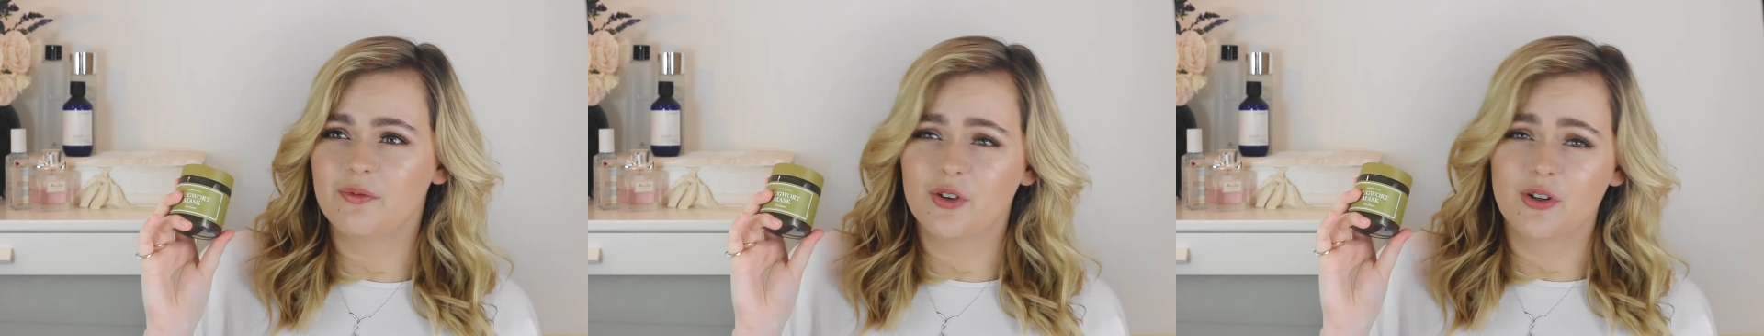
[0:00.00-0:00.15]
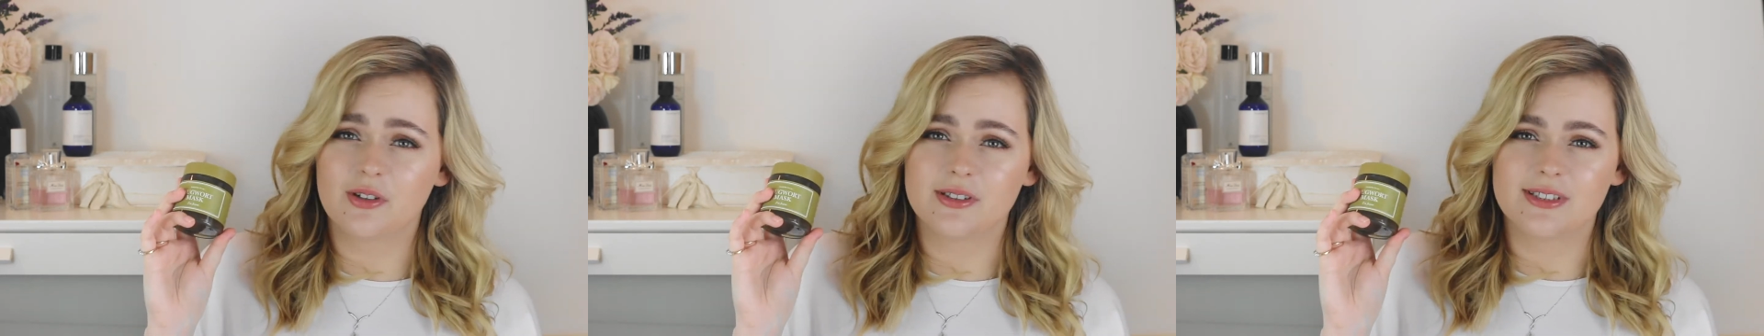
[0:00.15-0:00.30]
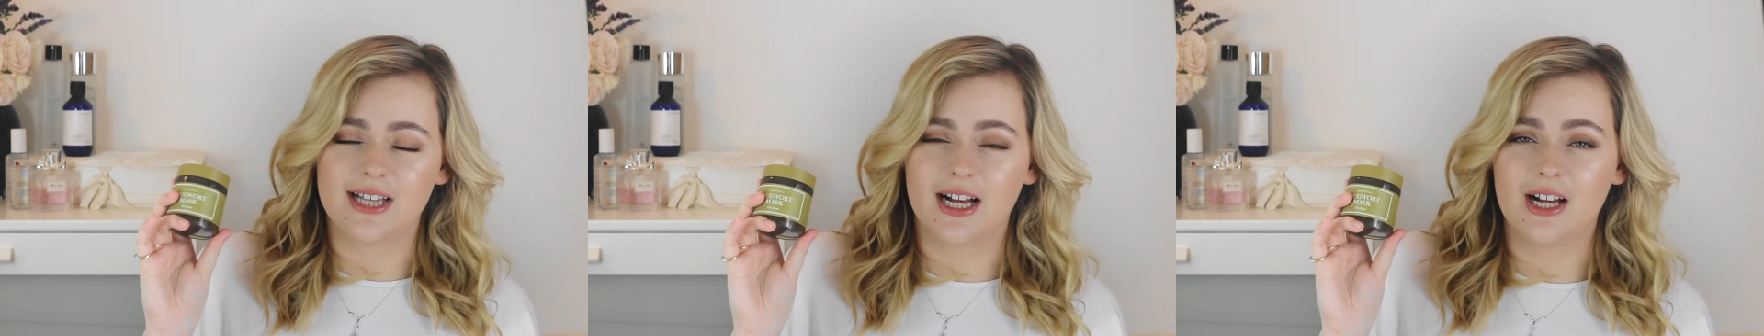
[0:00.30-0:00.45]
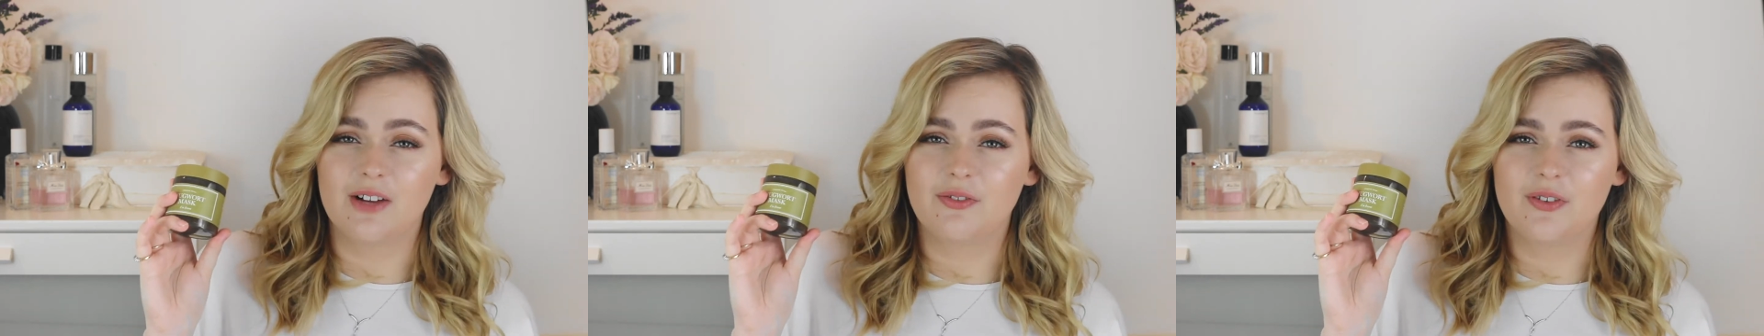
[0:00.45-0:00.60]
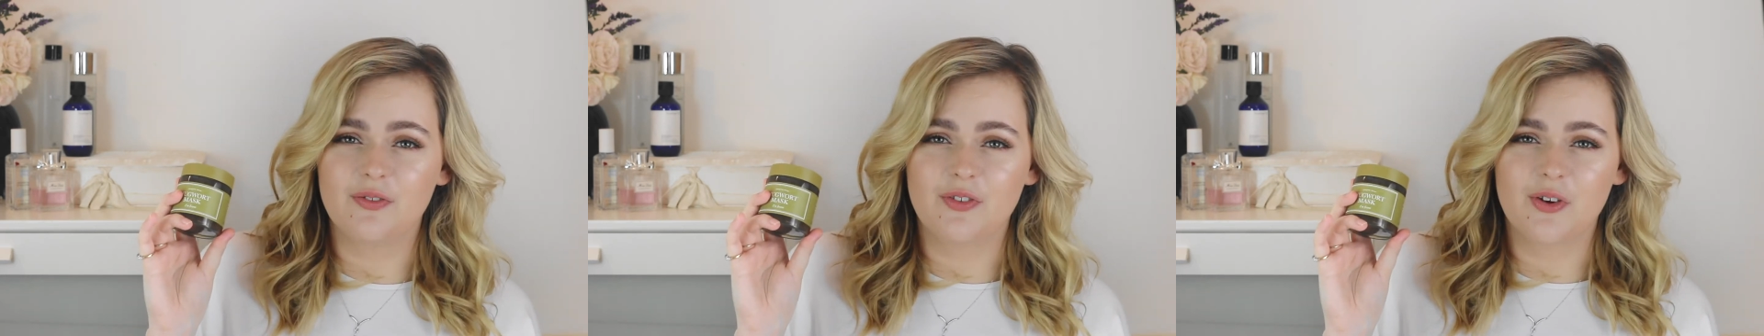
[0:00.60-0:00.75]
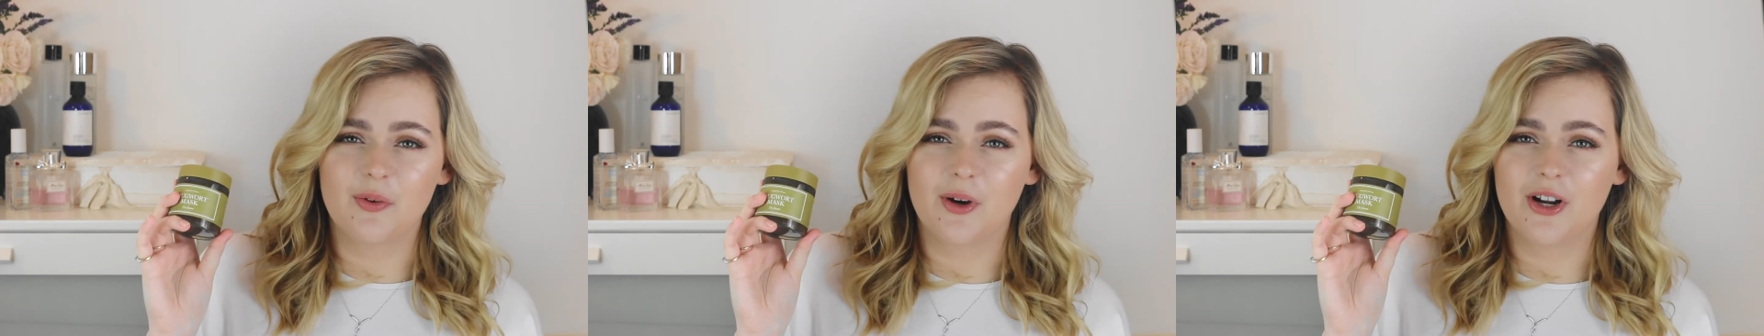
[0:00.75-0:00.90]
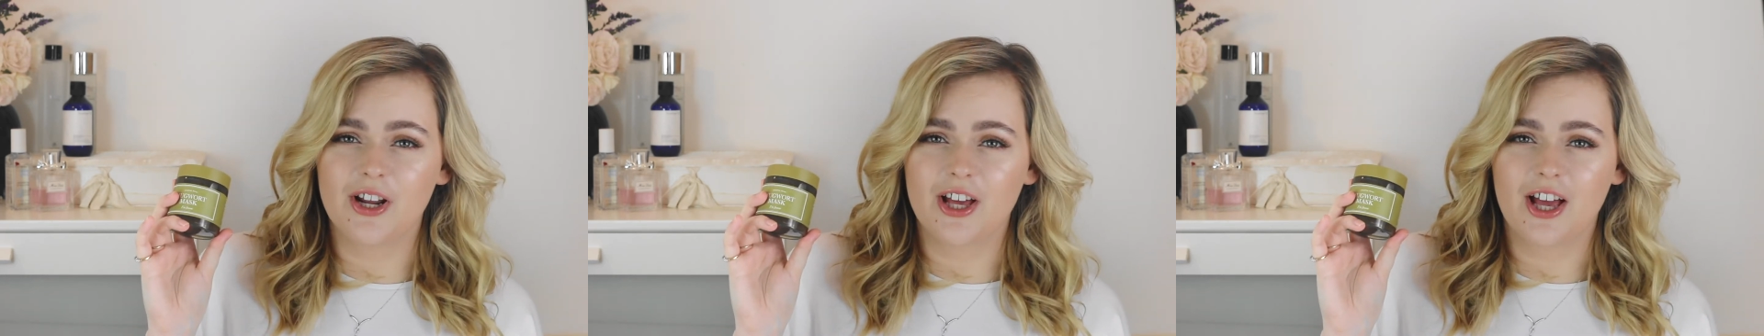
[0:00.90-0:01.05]
for yourself if
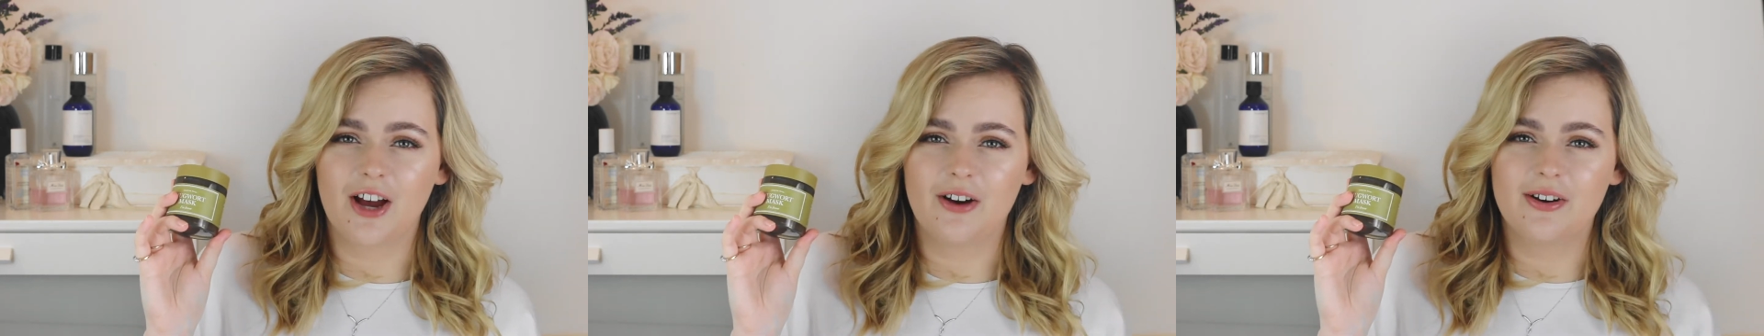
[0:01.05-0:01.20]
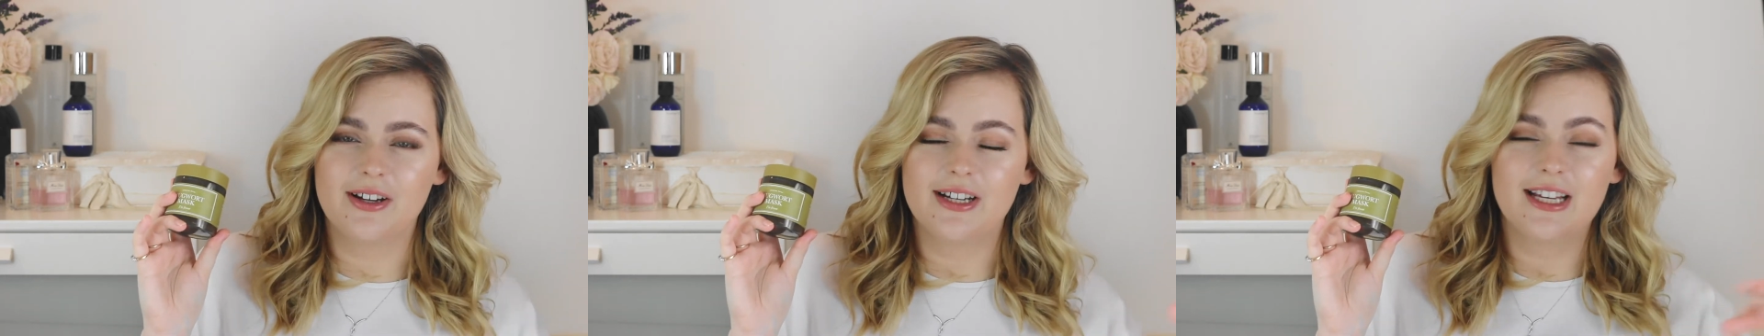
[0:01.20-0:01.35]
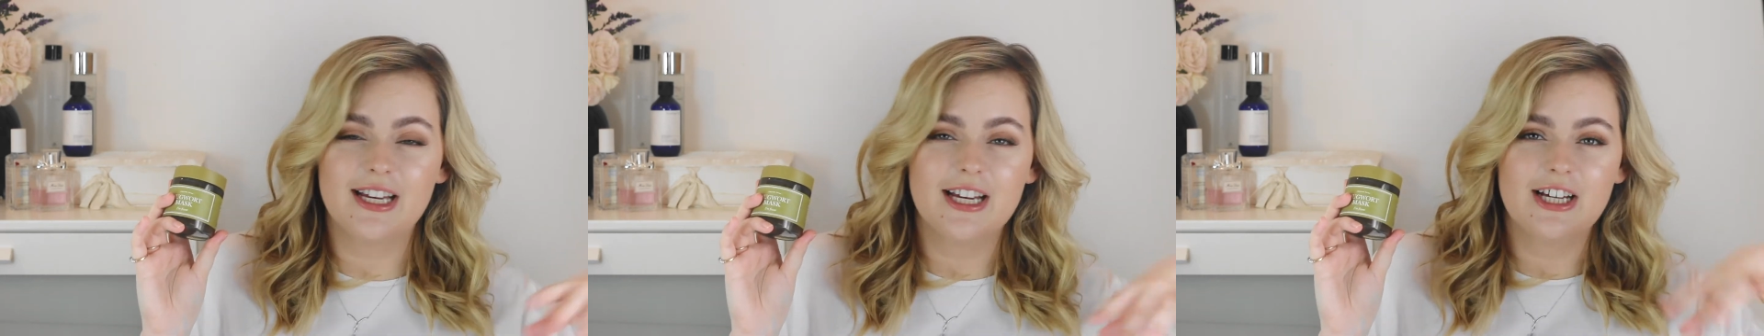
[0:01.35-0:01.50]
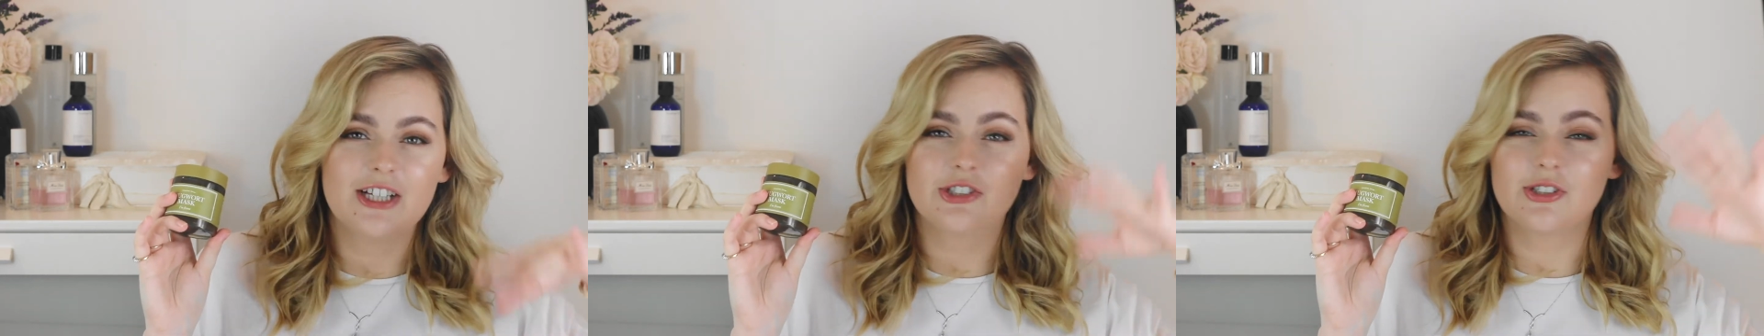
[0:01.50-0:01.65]
you want to go and